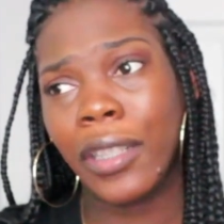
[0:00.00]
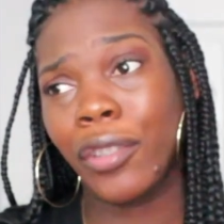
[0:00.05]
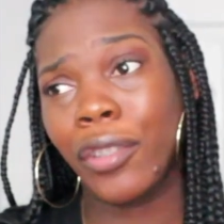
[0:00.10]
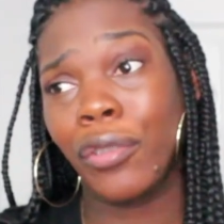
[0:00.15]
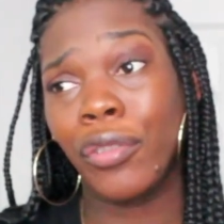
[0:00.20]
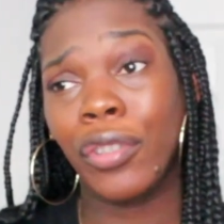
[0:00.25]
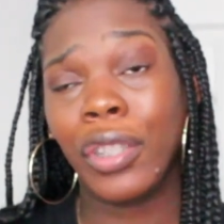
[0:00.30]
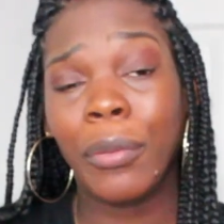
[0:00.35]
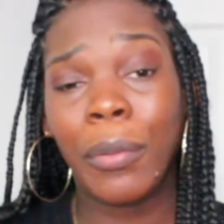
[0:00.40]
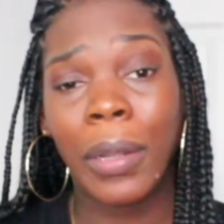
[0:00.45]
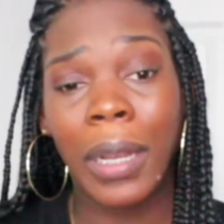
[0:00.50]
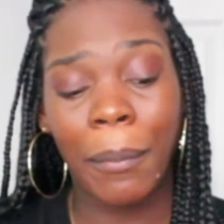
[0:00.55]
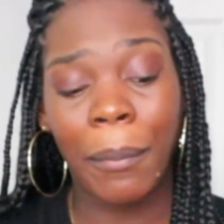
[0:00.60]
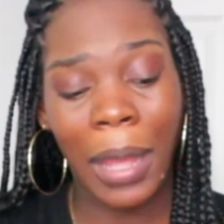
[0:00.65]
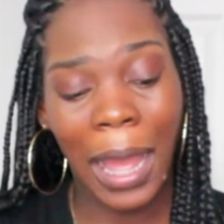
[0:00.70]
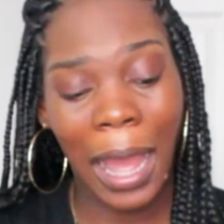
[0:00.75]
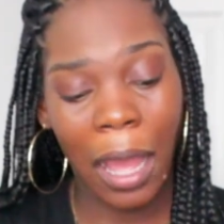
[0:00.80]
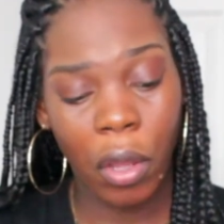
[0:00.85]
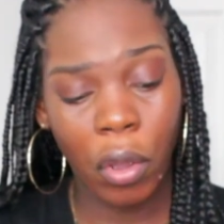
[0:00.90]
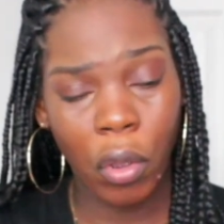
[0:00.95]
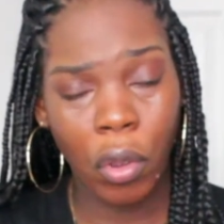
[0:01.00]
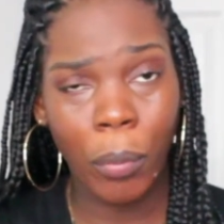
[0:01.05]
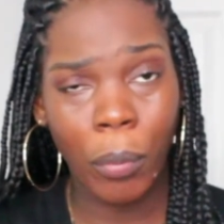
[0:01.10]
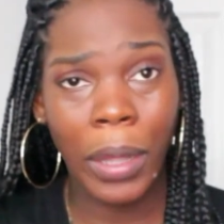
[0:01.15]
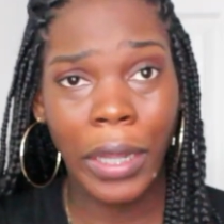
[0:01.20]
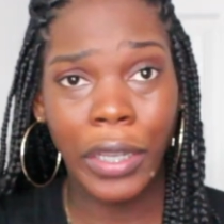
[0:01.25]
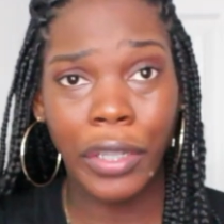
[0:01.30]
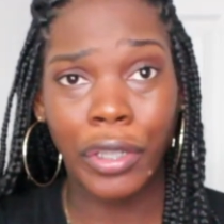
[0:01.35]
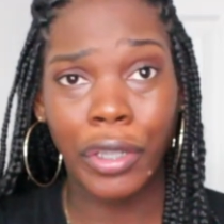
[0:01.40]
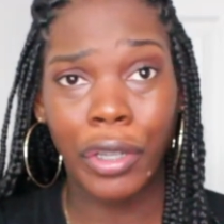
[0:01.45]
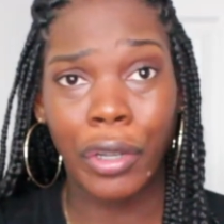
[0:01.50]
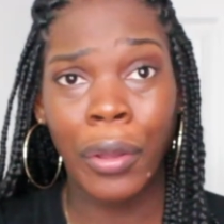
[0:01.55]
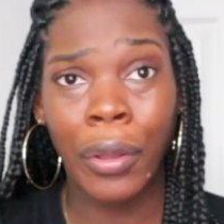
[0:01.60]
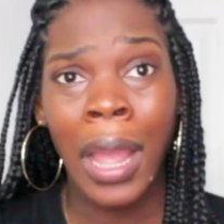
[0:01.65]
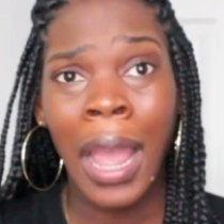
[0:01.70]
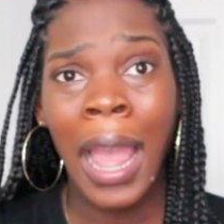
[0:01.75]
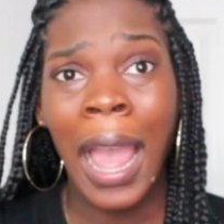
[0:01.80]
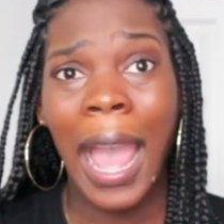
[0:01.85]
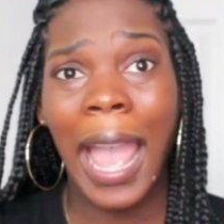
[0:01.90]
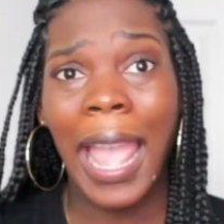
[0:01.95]
It's usually when I'm at home and, you know,
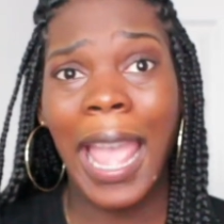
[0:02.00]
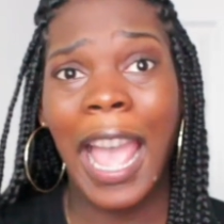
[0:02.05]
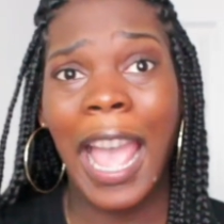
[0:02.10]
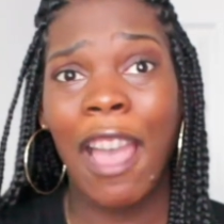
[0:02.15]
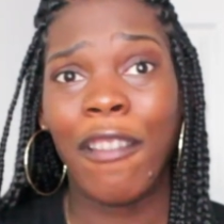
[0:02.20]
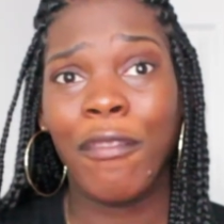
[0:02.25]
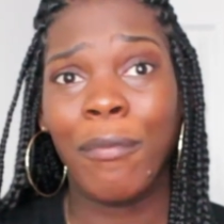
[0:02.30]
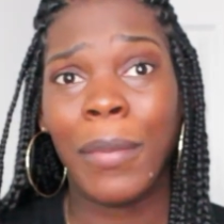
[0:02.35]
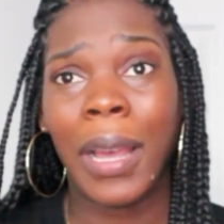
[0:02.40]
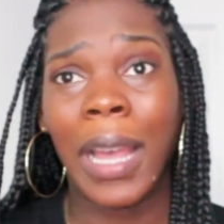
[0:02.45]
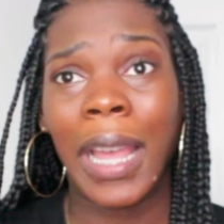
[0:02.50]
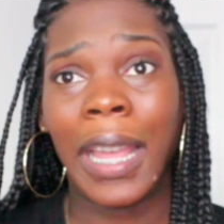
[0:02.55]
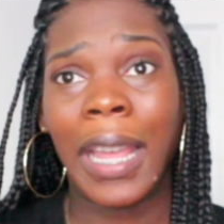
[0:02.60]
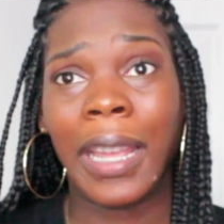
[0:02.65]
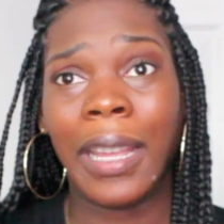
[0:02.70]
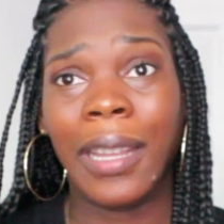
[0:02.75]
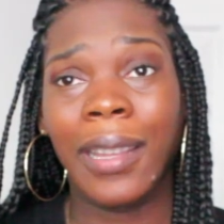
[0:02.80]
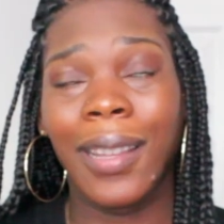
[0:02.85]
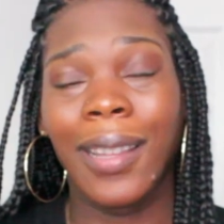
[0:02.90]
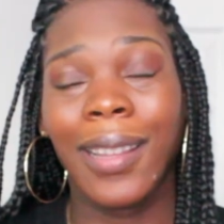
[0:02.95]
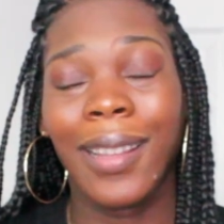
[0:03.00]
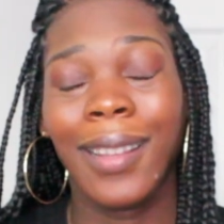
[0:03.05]
I have my